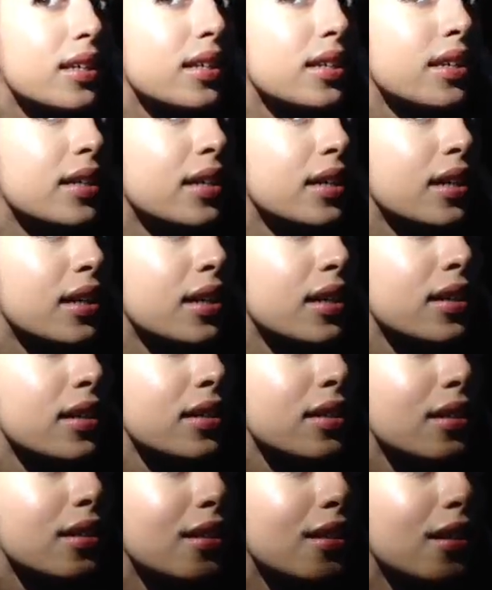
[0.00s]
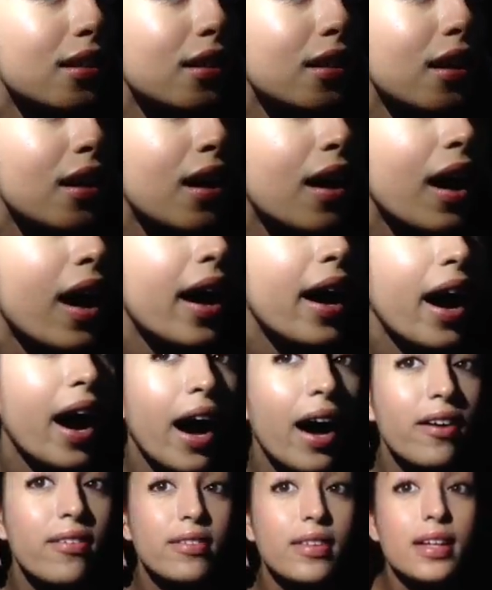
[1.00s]
Here I
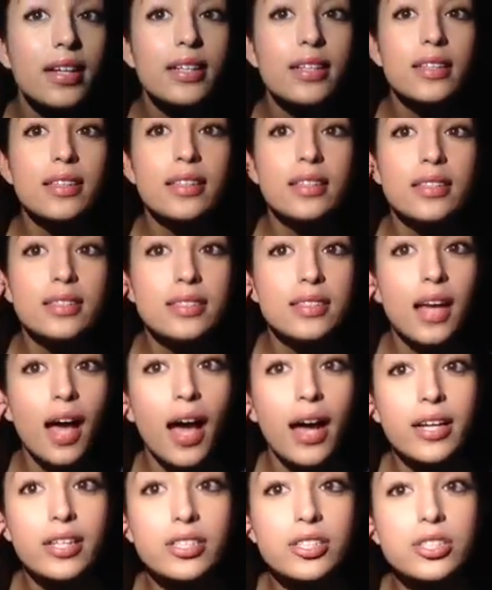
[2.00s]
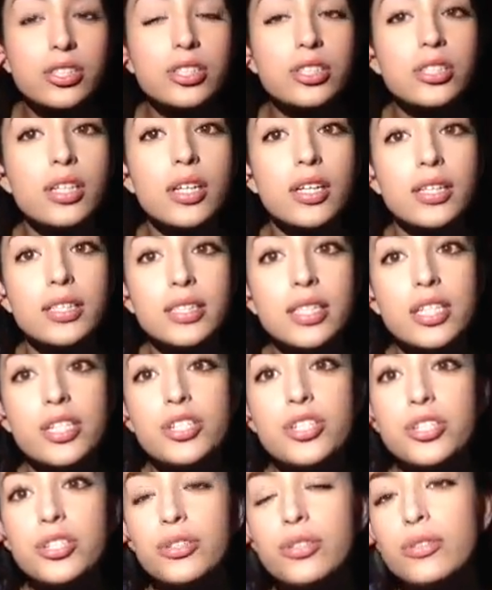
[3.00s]
have like this extra
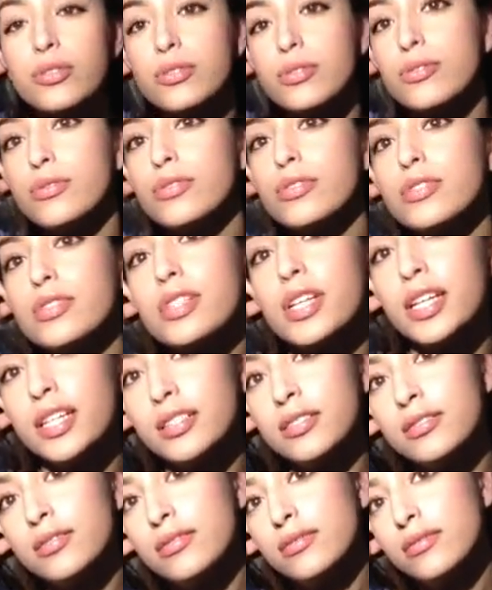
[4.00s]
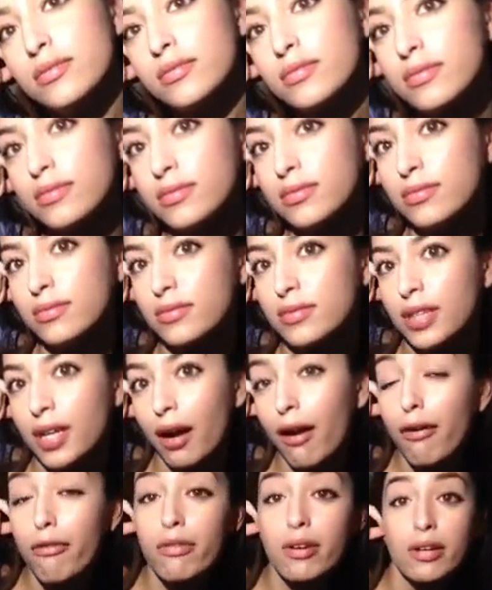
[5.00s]
tissue skin,
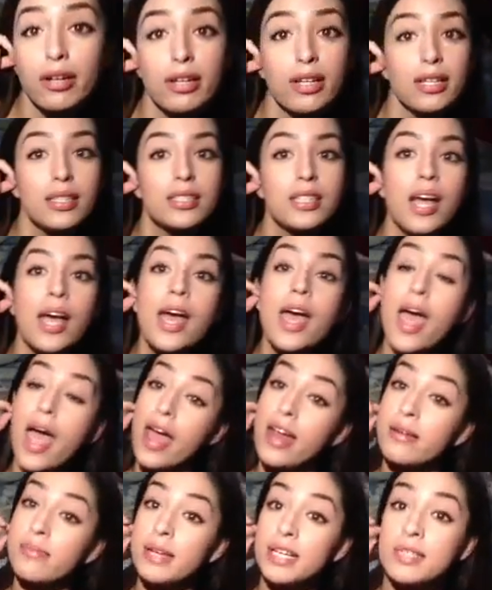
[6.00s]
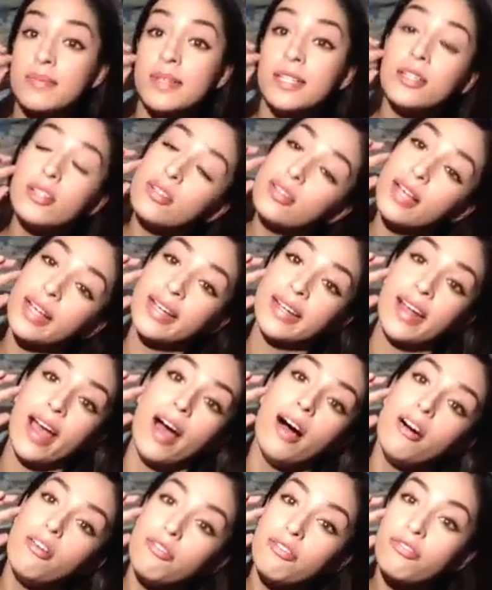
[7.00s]
whatever it is, and it makes me look like an
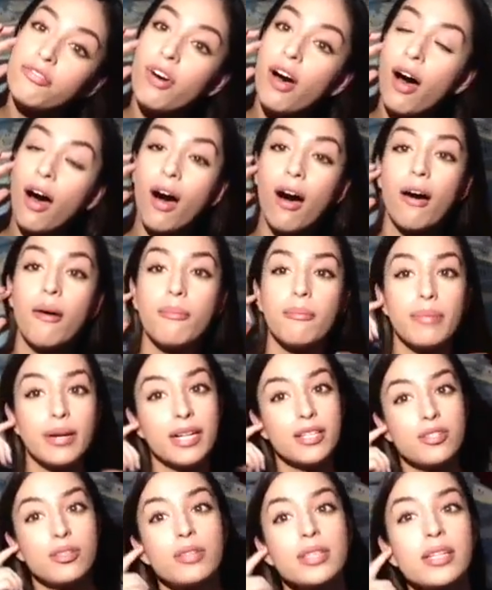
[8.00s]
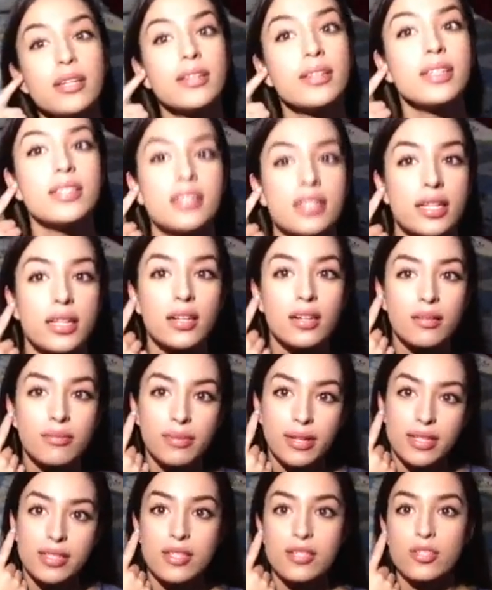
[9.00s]
elf. But it's only on this ear, and
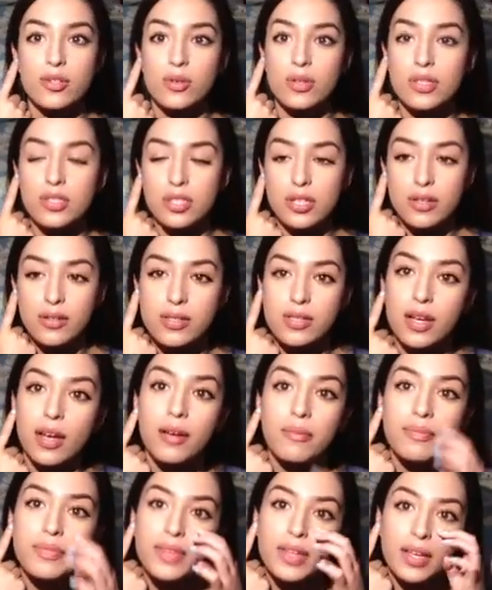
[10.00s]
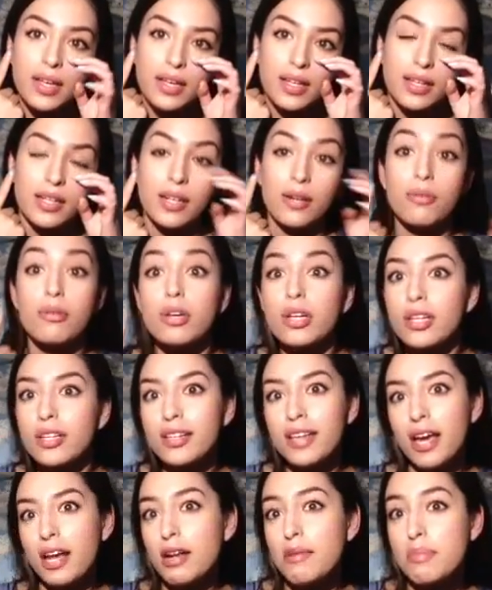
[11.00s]
my sister always jokes, you know,
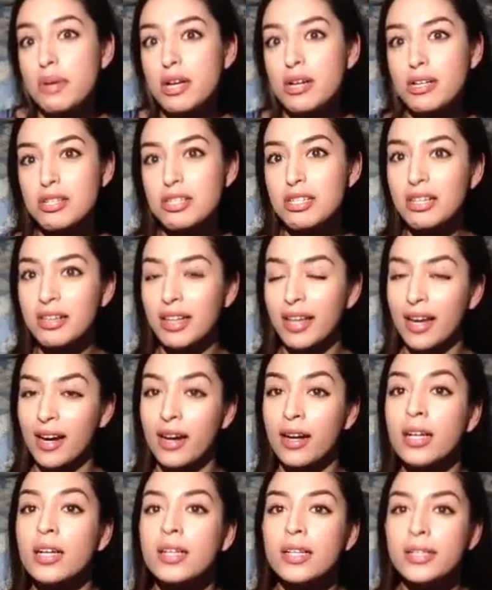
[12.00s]
get a piercing there.